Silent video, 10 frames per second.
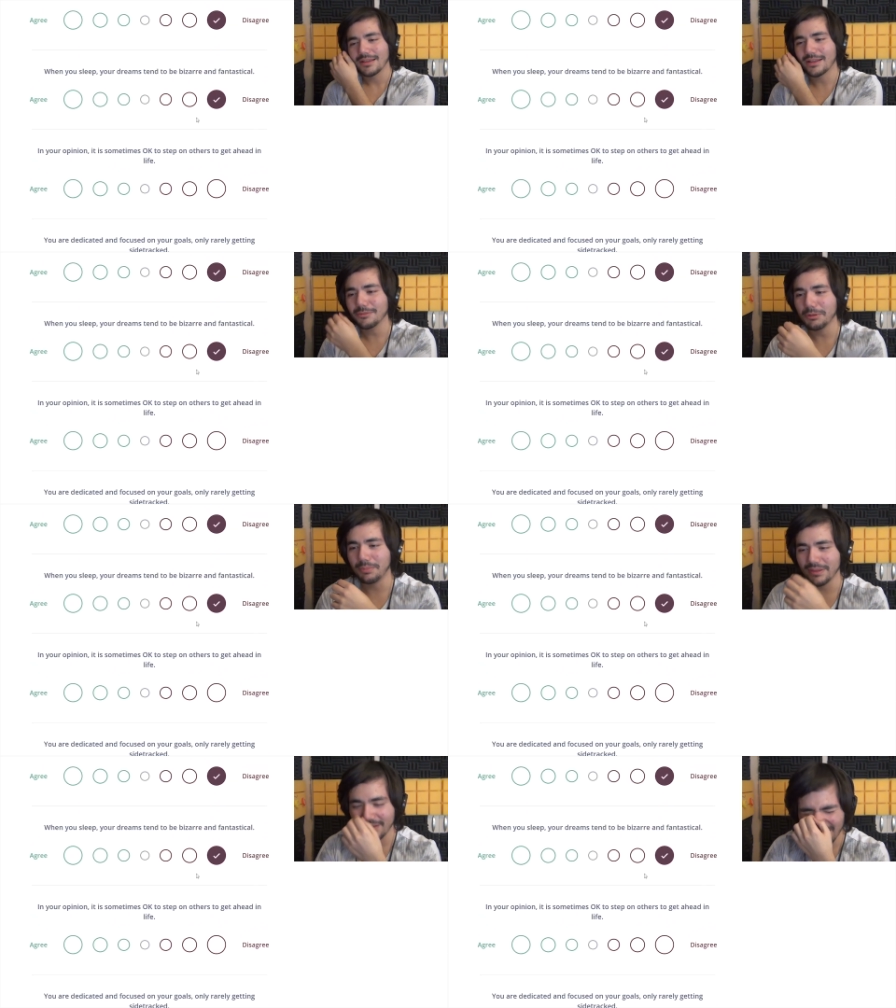It could be
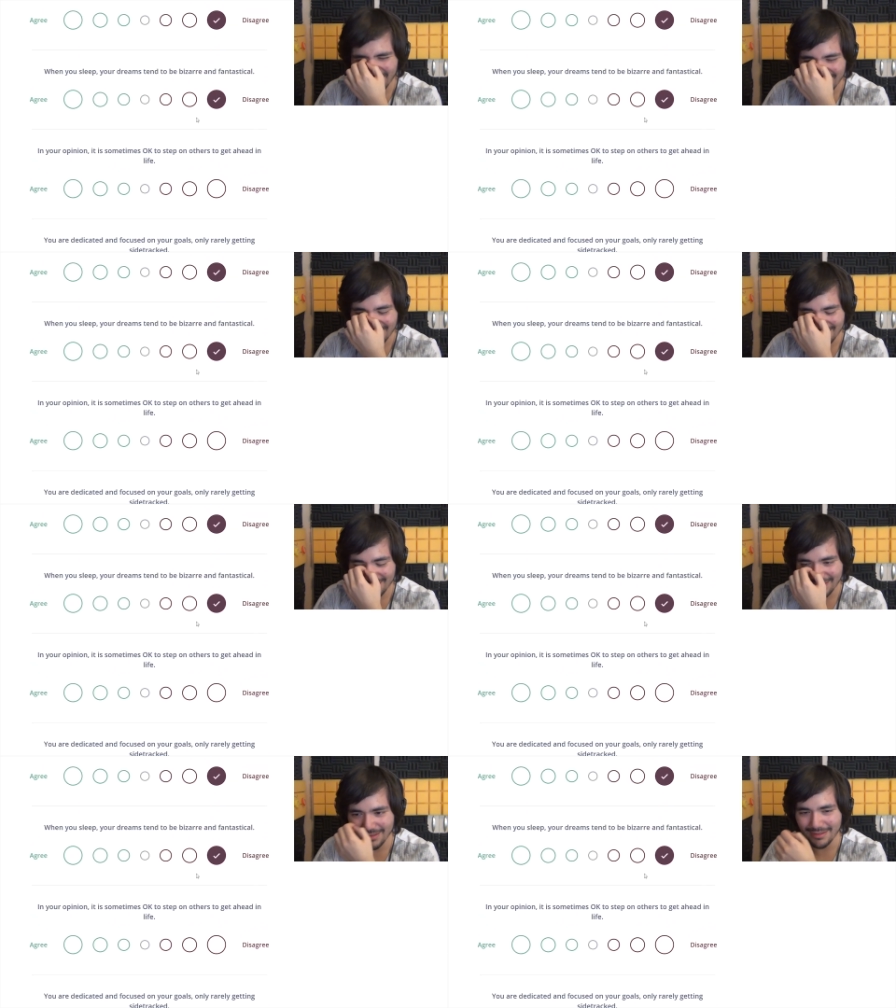bizarre in the
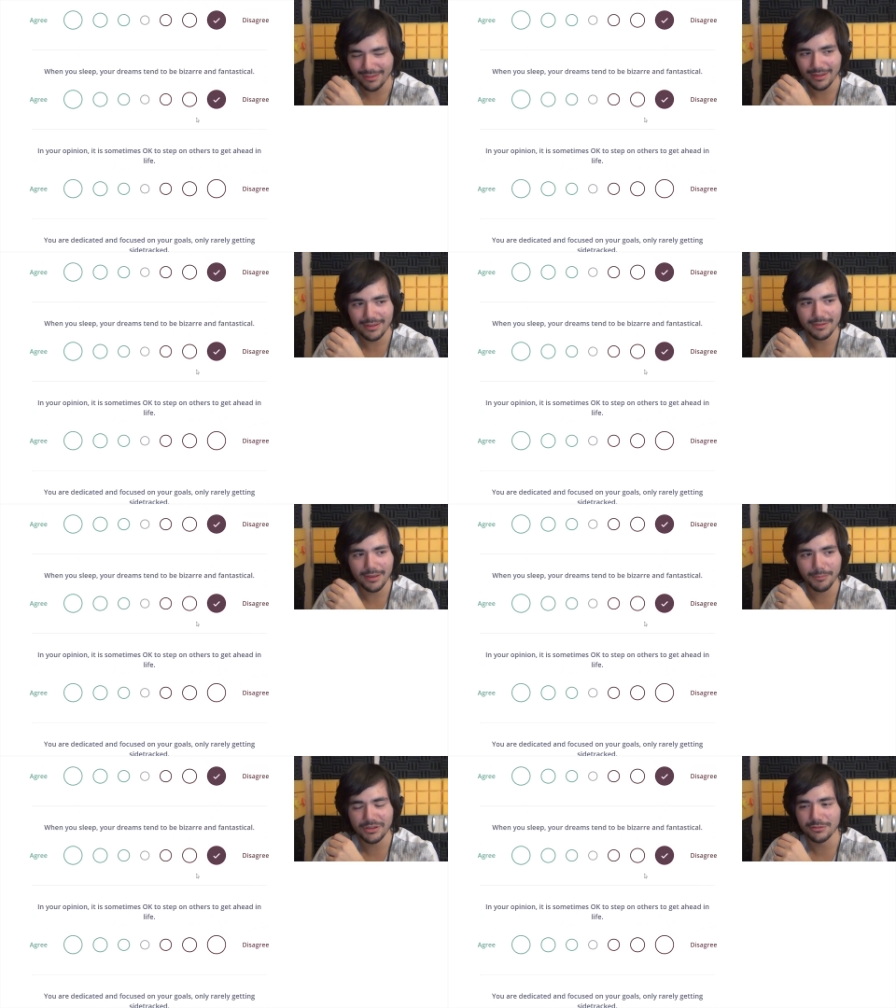sense that, like,
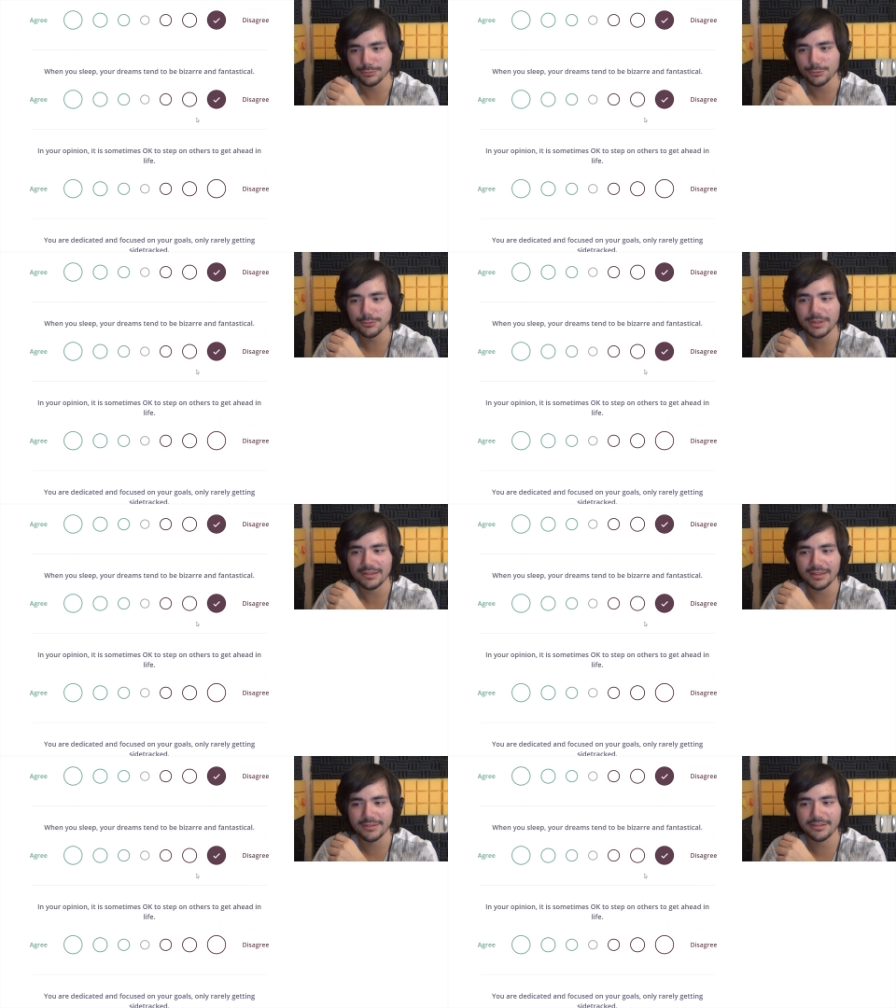I'm in a room and
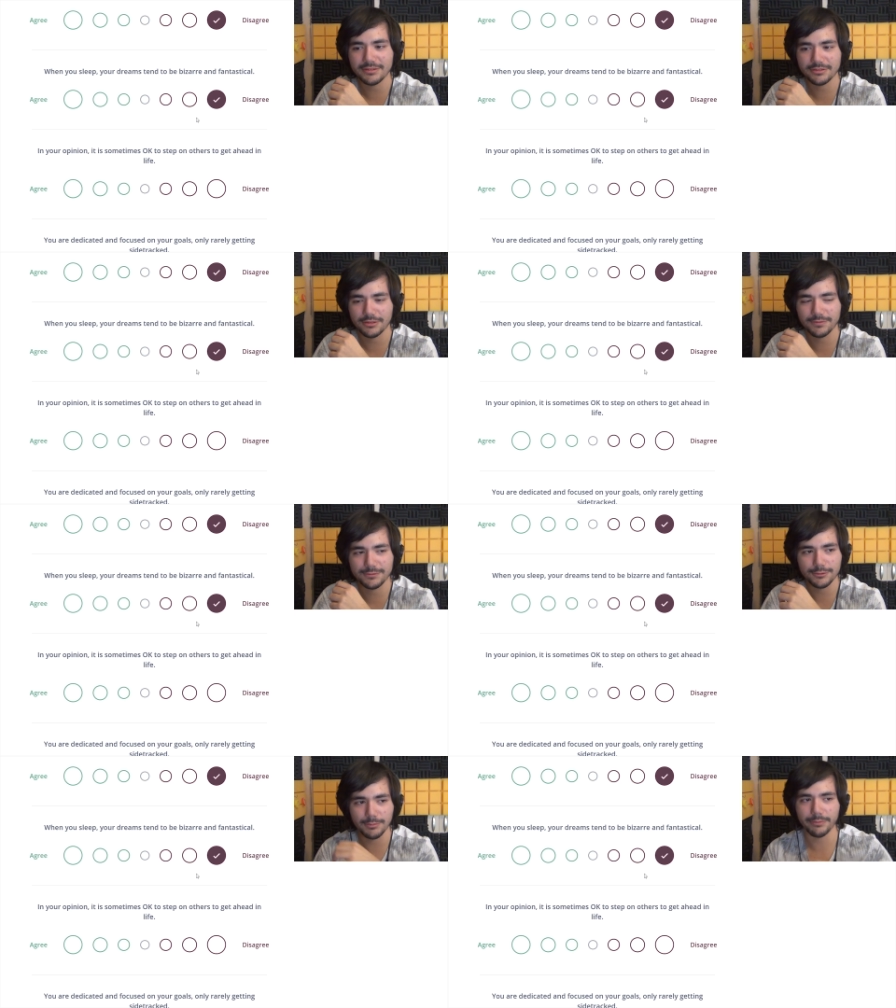the interior of the
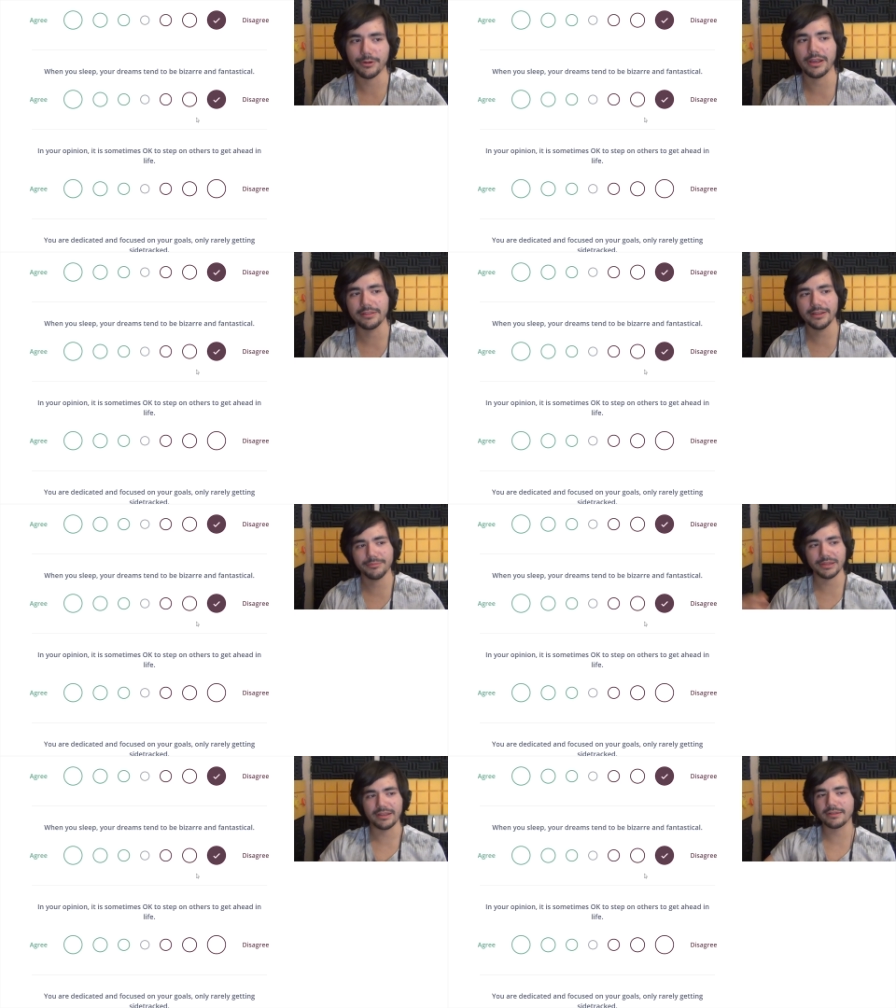room is where I live,
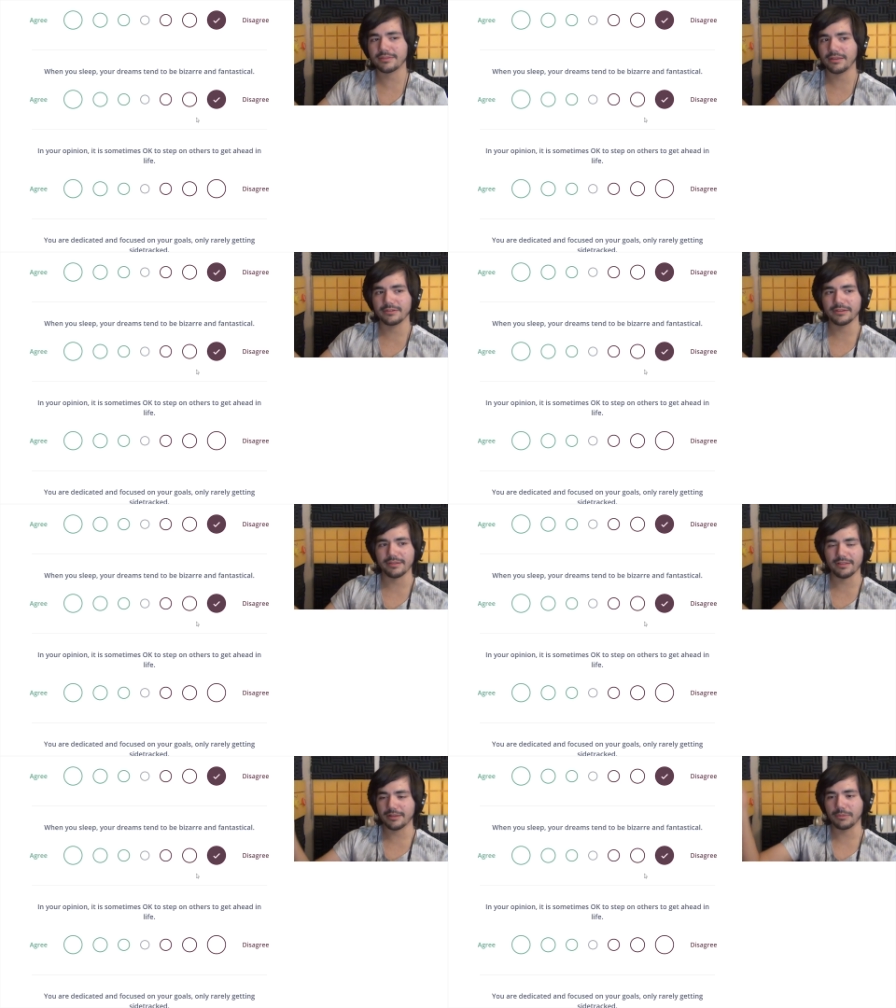but the exterior
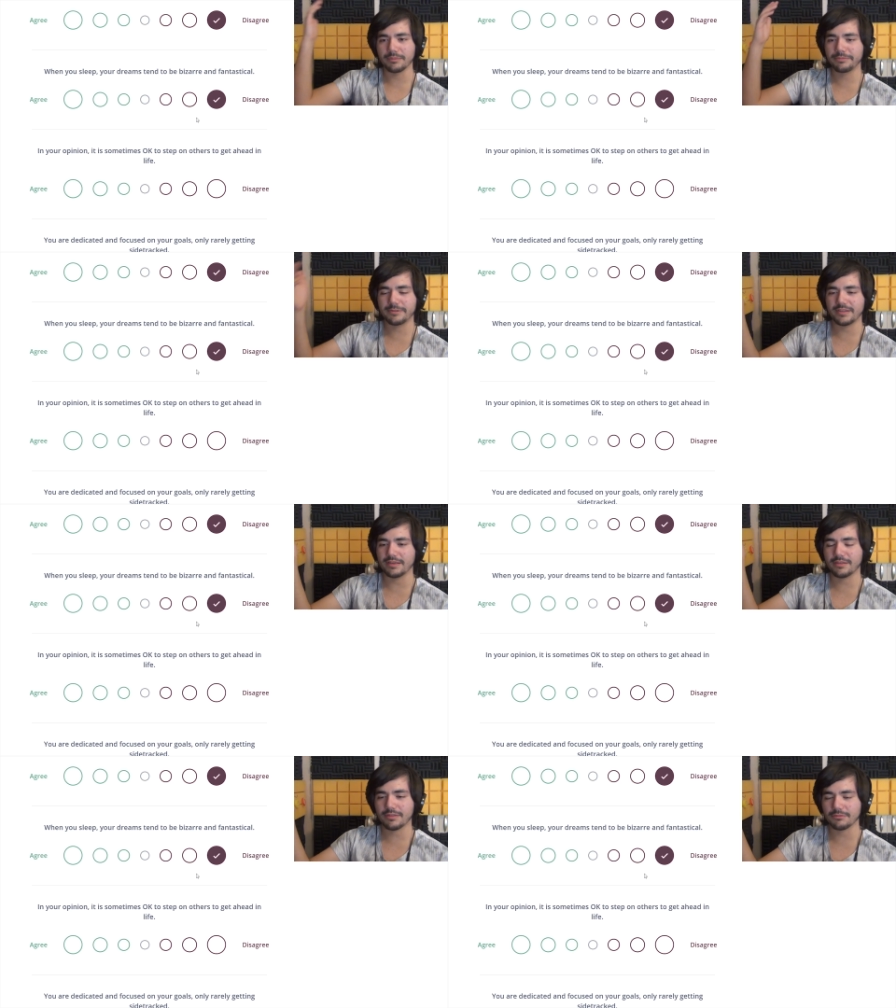is, like, my
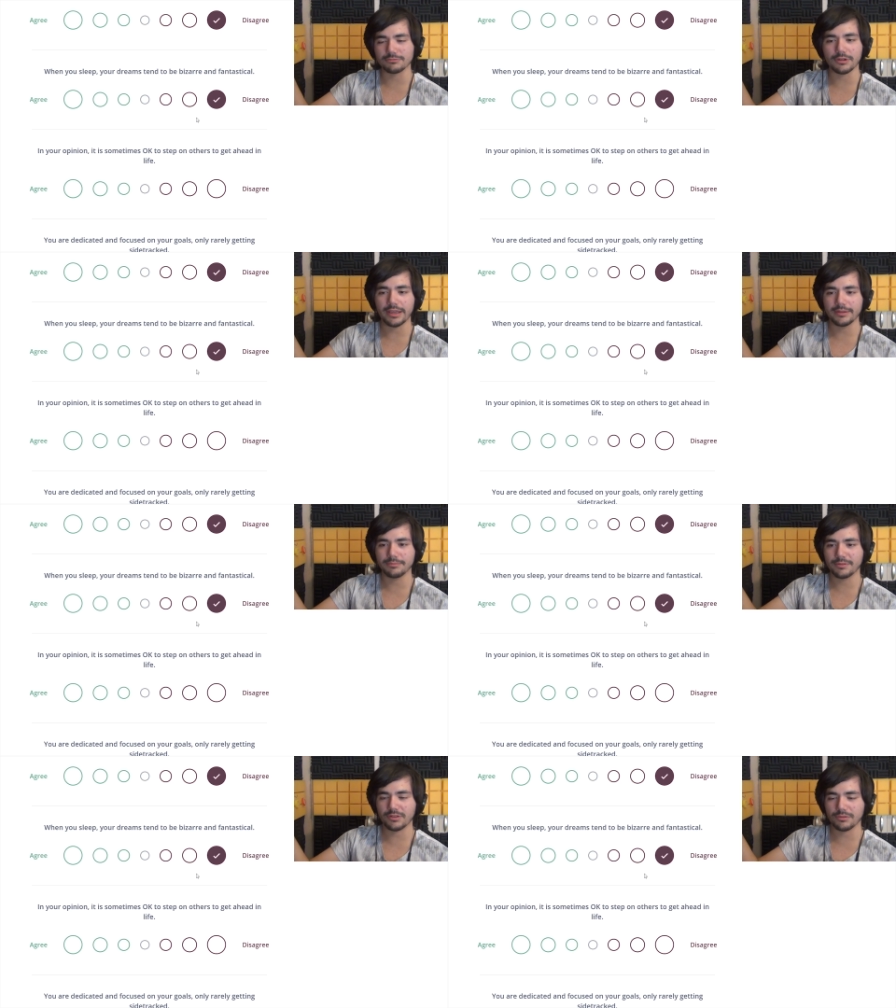6th grade
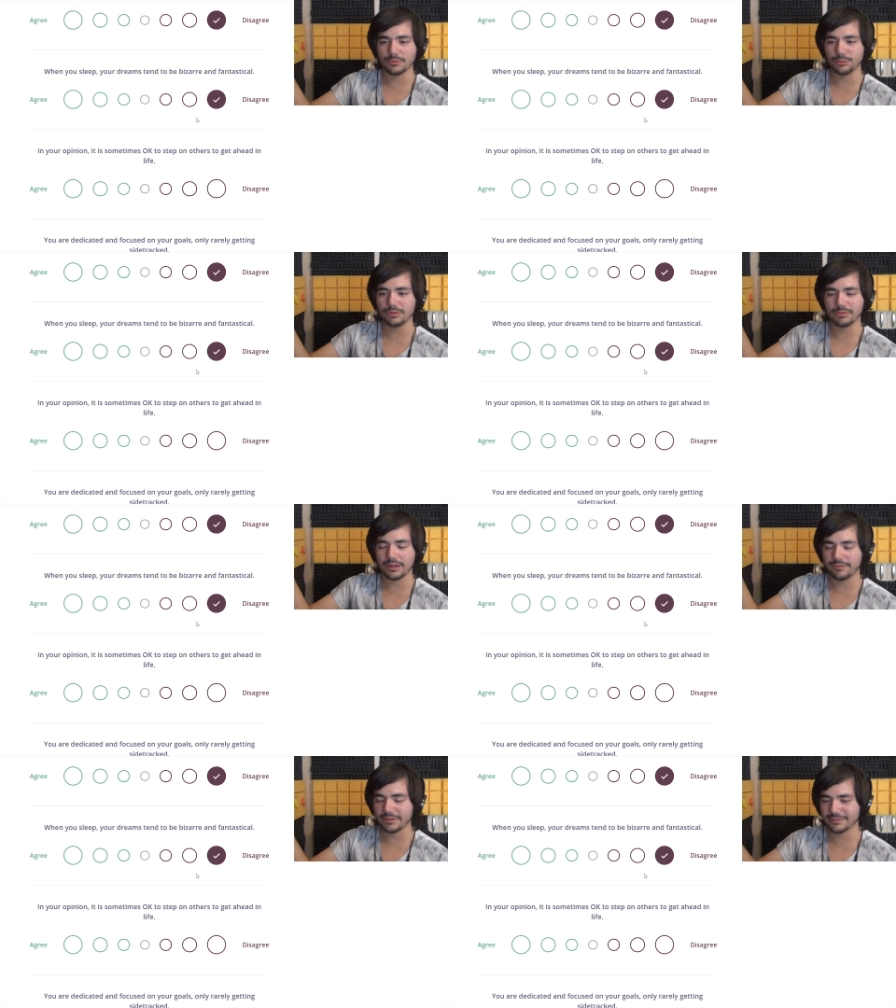school,
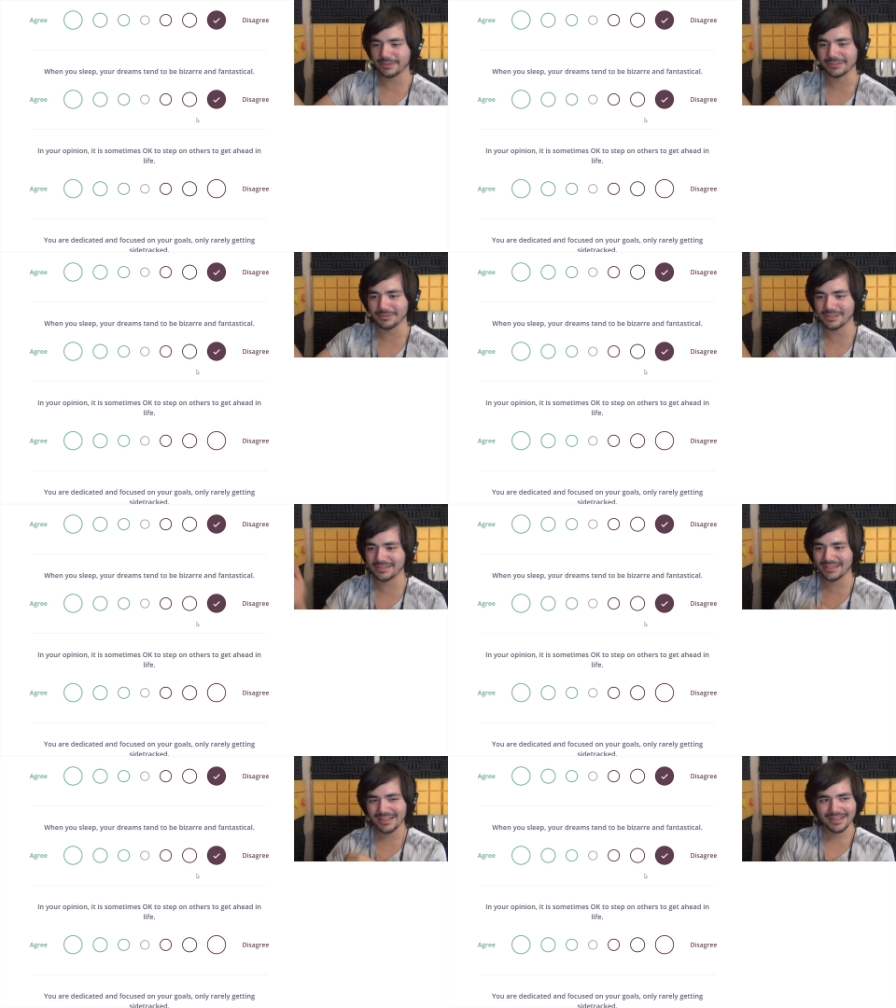whatever, just